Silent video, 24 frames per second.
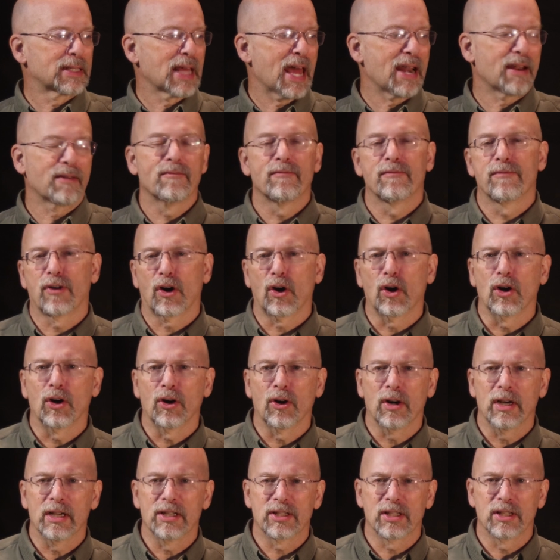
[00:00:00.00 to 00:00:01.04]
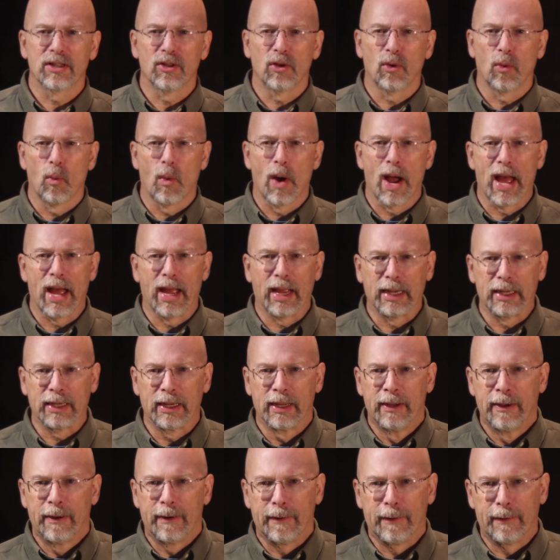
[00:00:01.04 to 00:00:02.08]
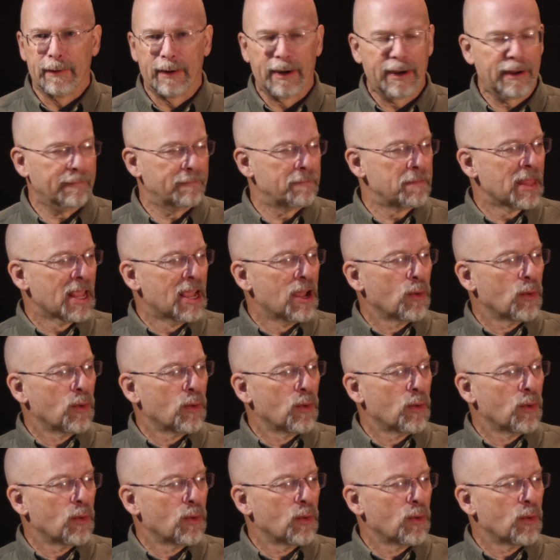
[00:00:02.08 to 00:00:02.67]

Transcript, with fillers: that inverter is in the way, all right?